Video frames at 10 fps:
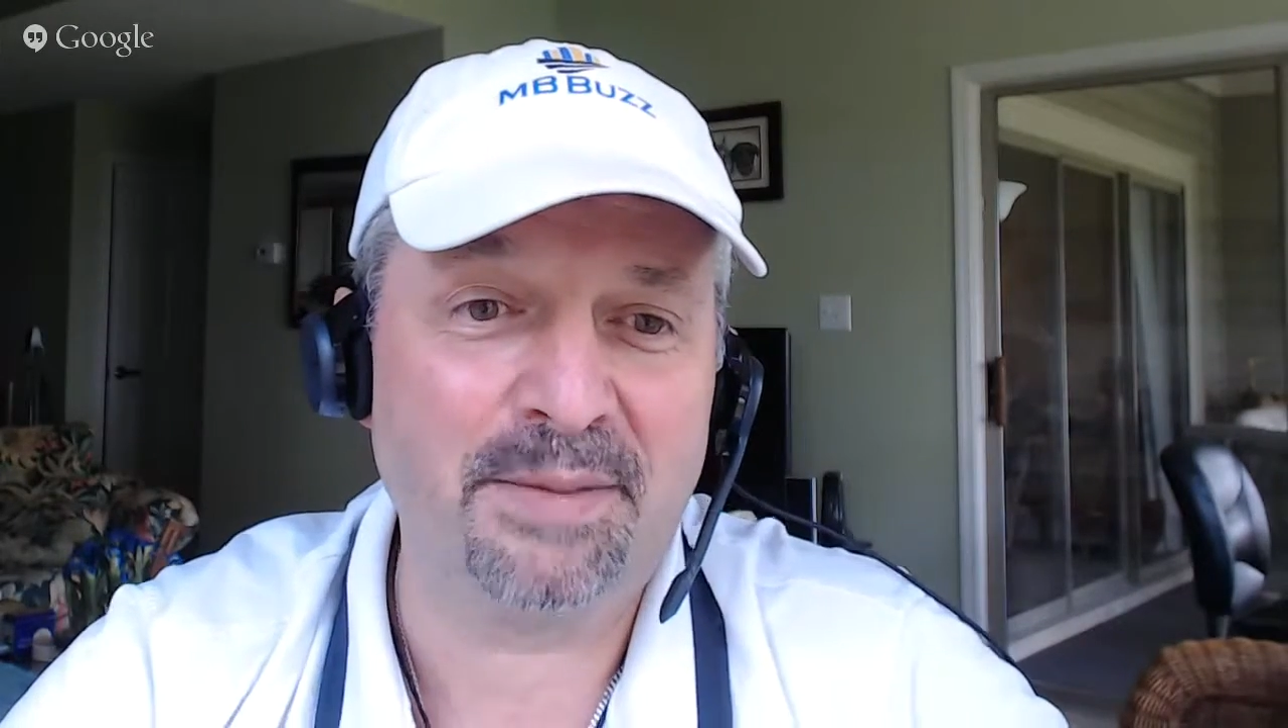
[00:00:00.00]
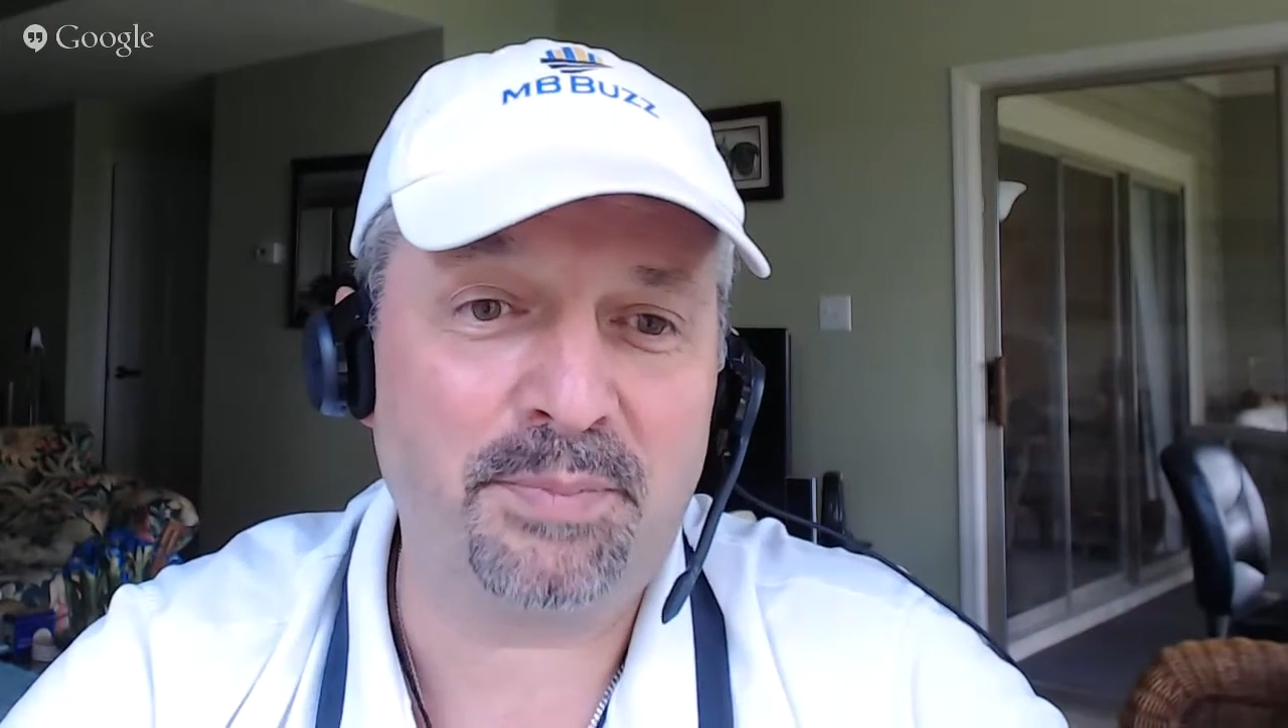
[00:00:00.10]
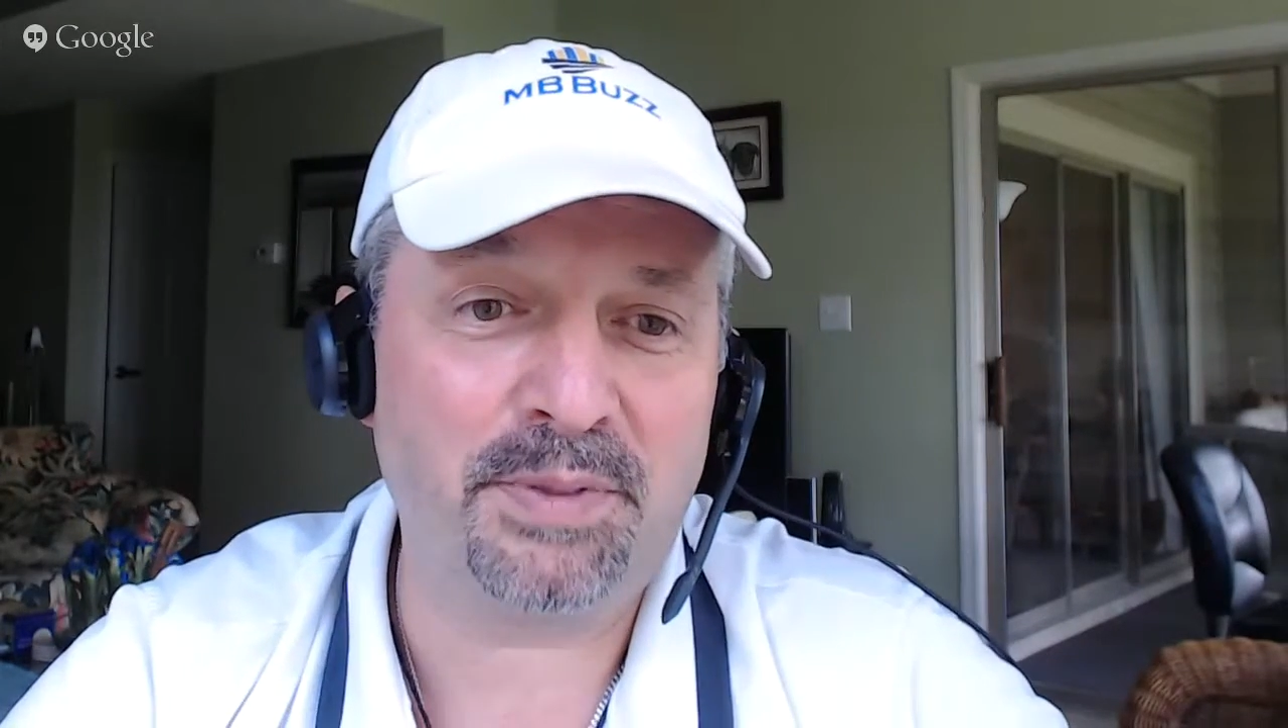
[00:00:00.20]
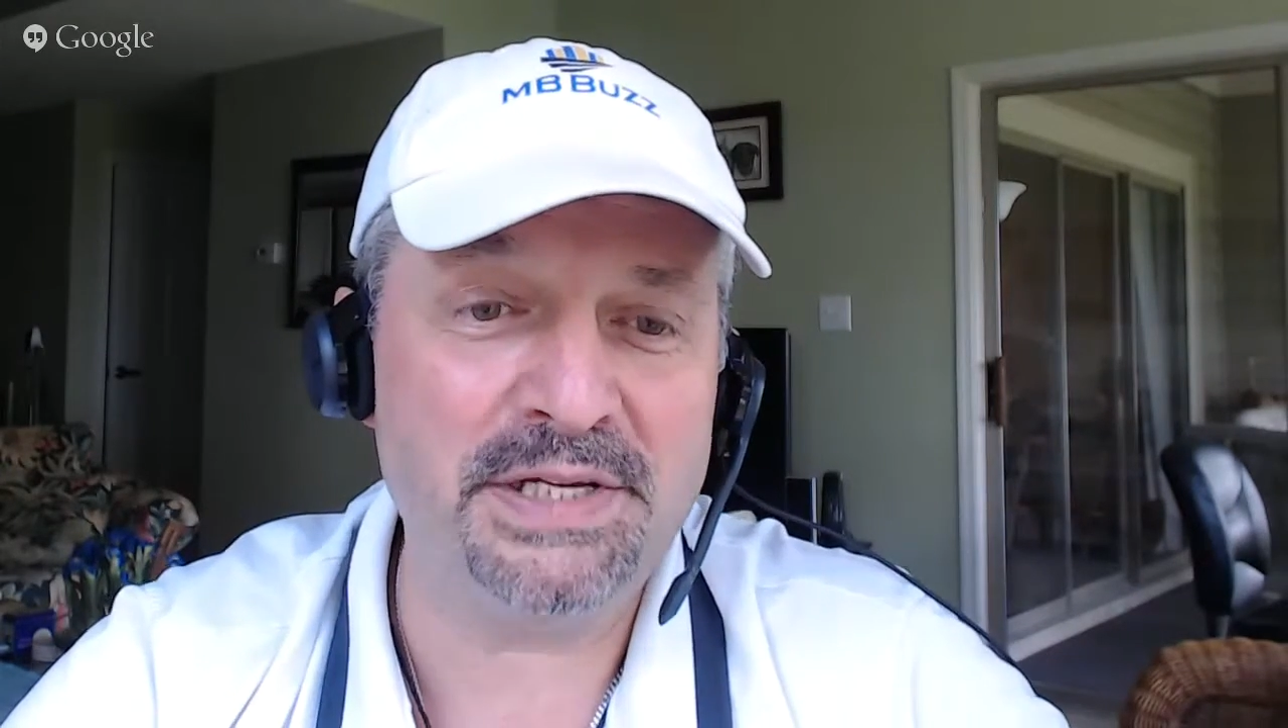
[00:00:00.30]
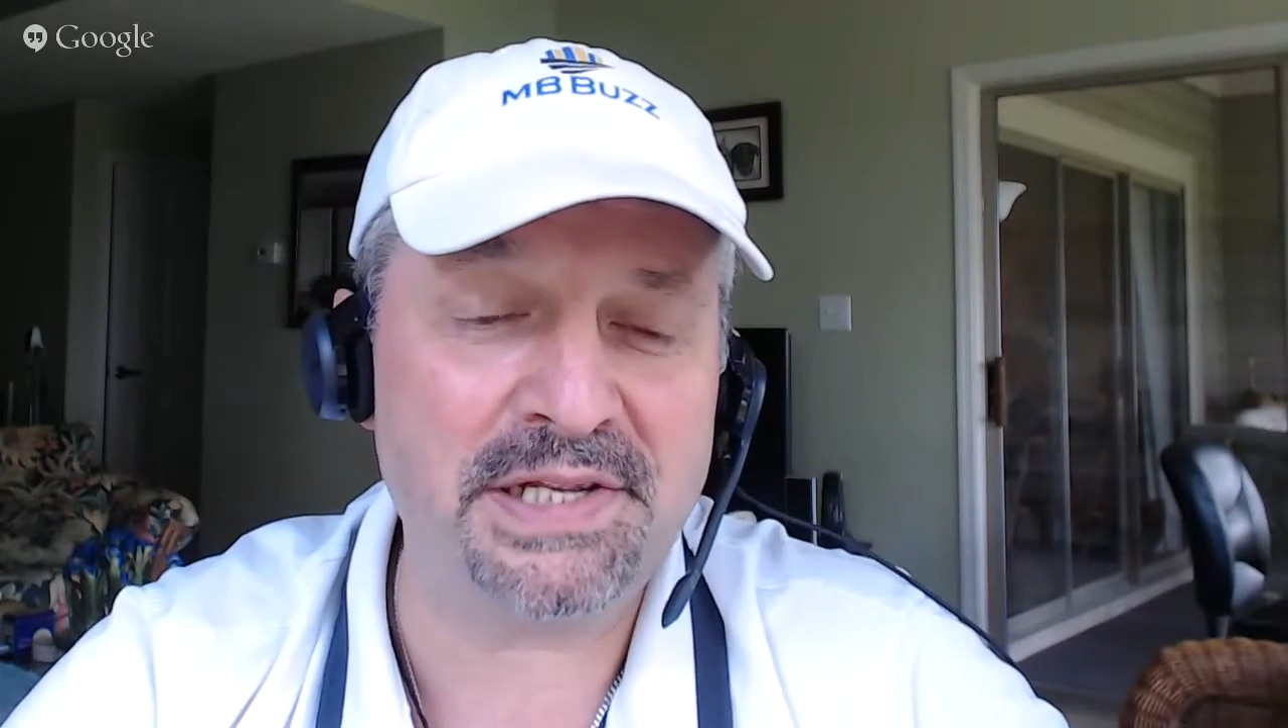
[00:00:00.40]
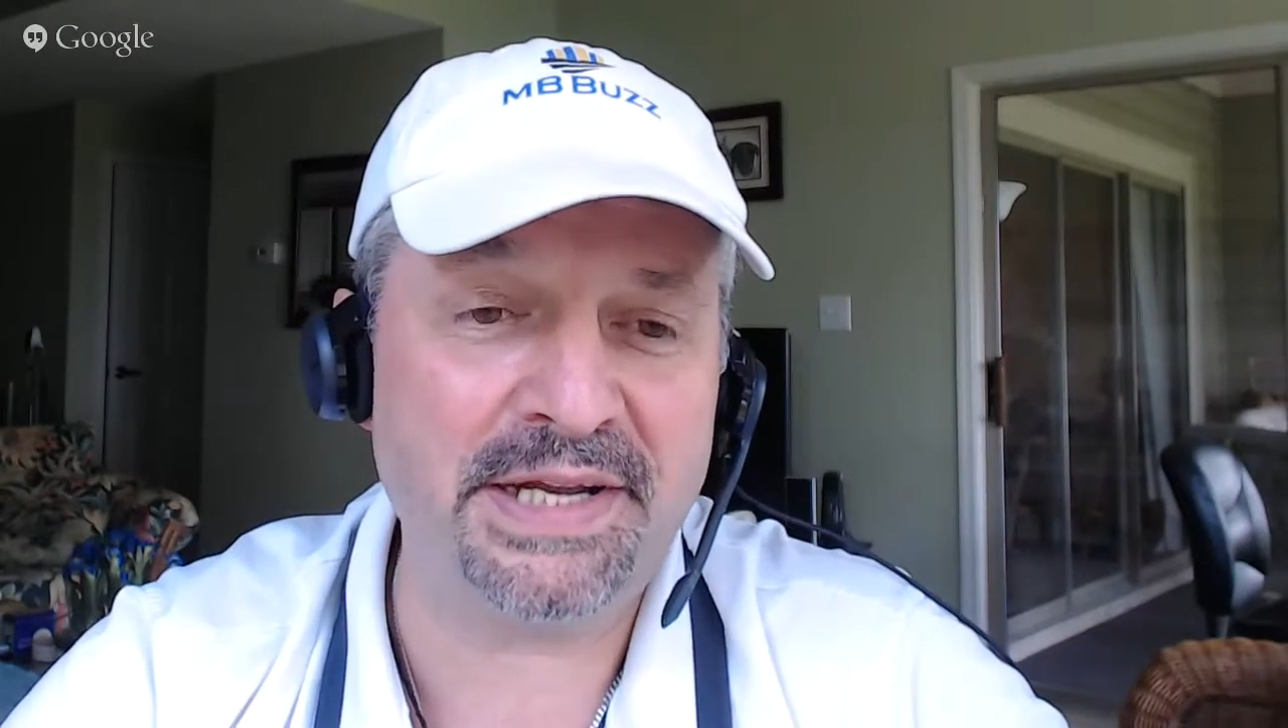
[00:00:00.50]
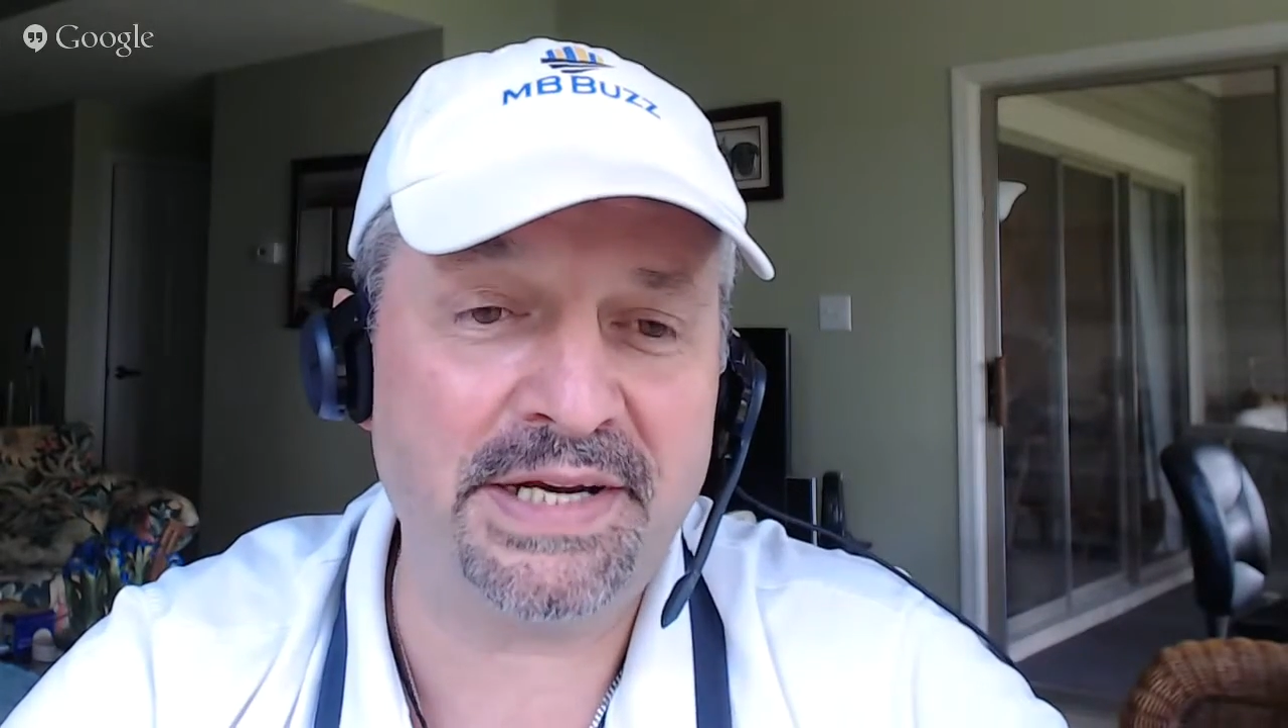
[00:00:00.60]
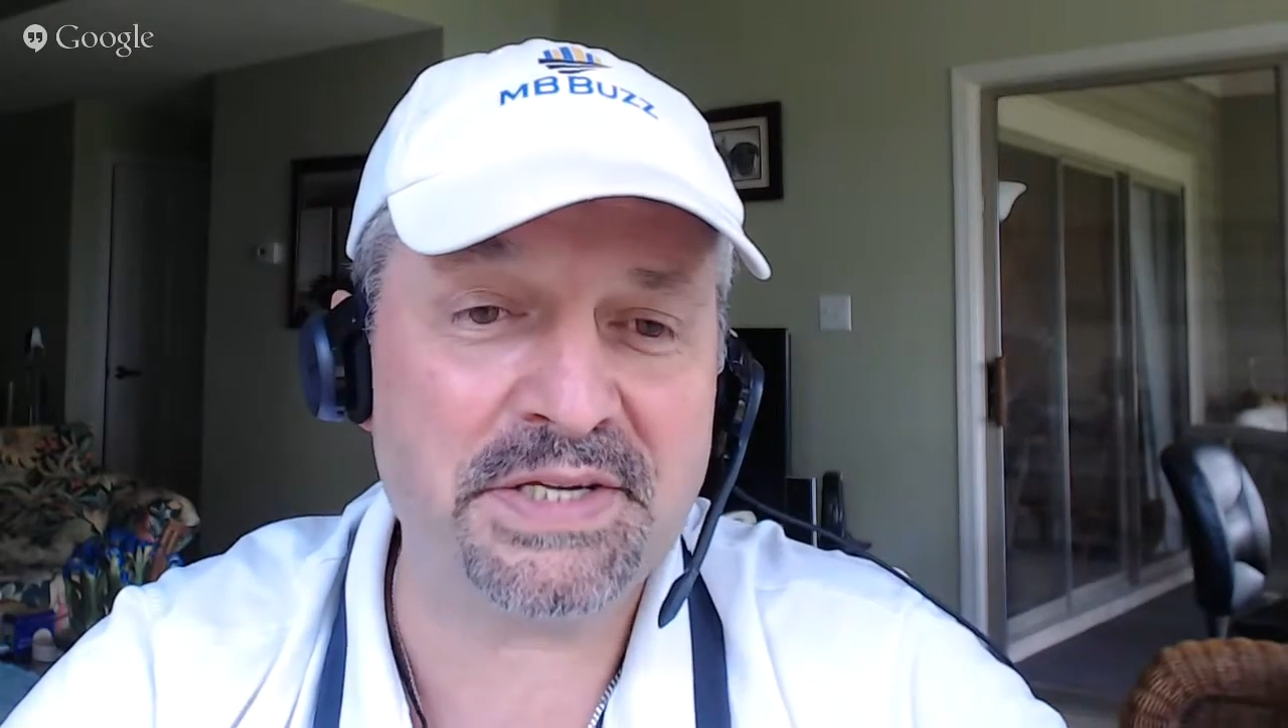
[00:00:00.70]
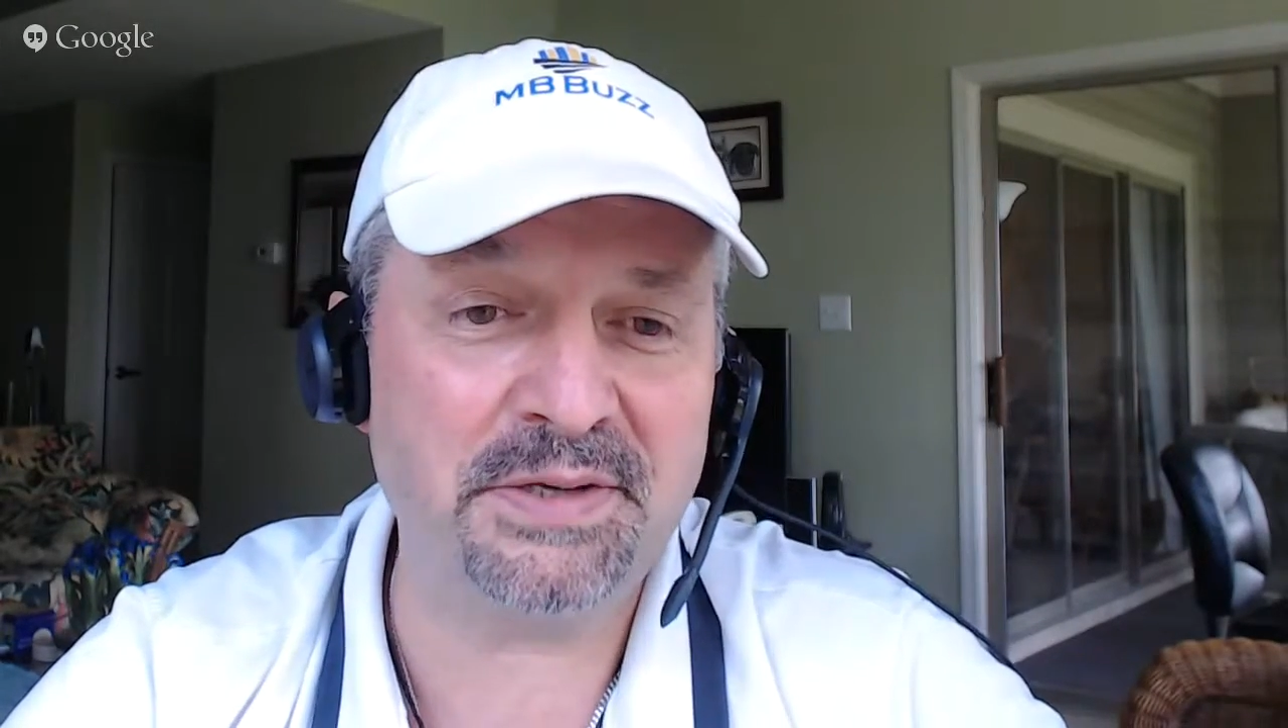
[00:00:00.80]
please let us